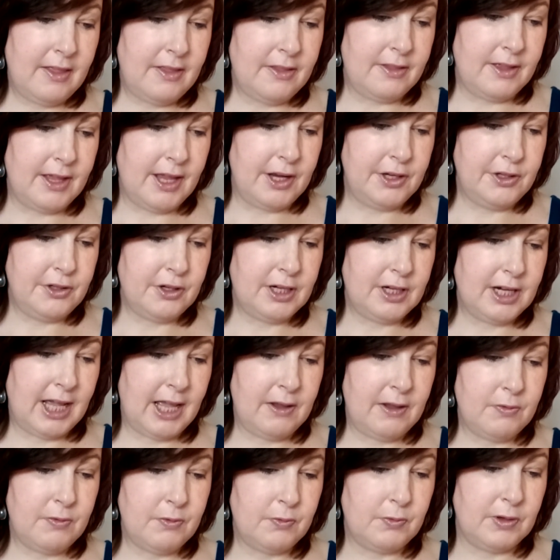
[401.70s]
Then your
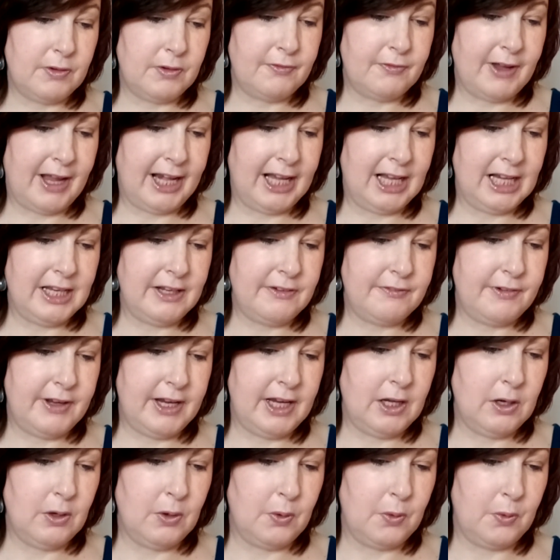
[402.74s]
life will finally
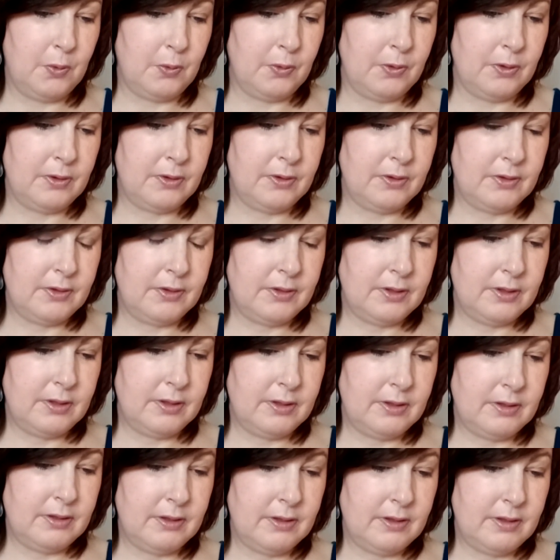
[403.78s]
feel whole.
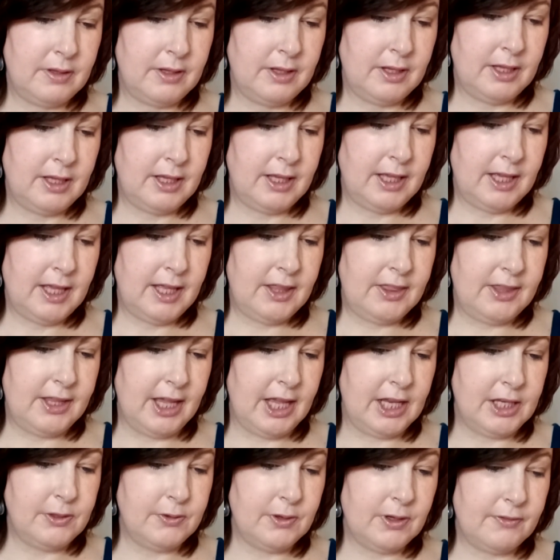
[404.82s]

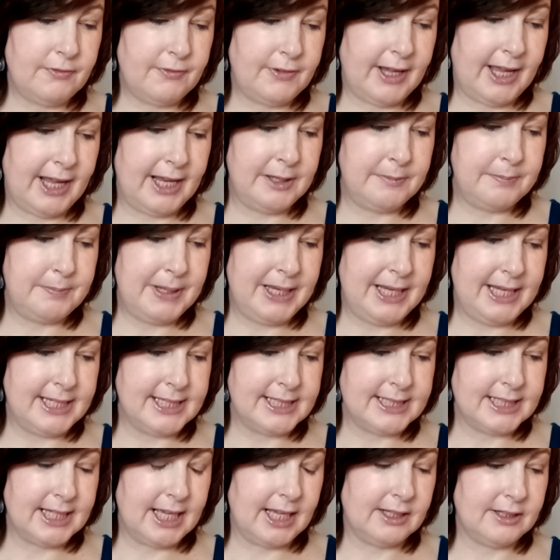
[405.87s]
Then you will find
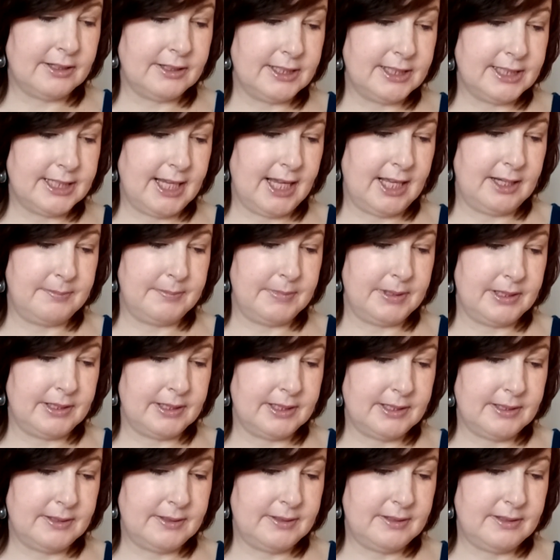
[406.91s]
peace and
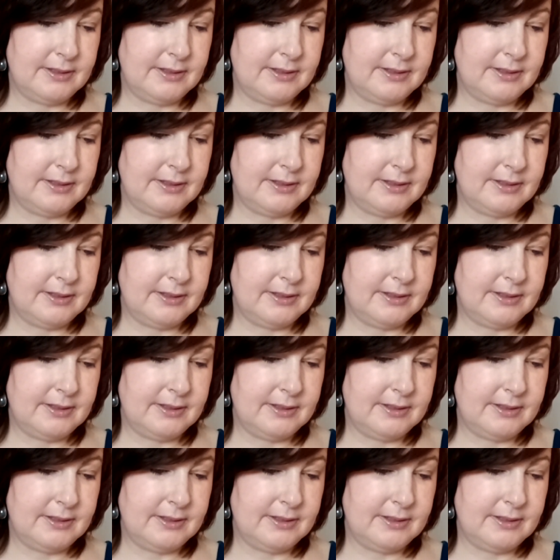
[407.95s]
contentment.